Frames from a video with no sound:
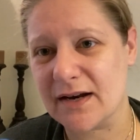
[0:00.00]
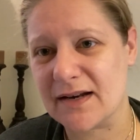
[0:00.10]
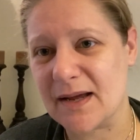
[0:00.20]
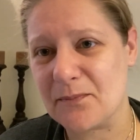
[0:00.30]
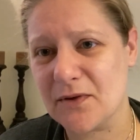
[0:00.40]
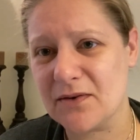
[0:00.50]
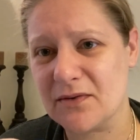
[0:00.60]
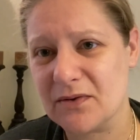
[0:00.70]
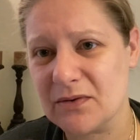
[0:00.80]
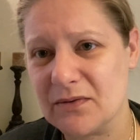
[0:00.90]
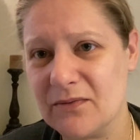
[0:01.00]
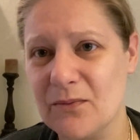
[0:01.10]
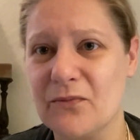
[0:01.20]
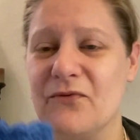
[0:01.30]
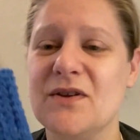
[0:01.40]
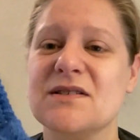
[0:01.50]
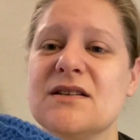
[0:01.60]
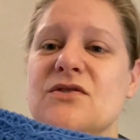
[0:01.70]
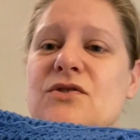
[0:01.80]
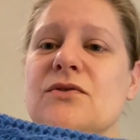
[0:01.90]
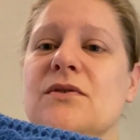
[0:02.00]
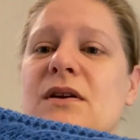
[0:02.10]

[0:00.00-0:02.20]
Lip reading: adapted fits into.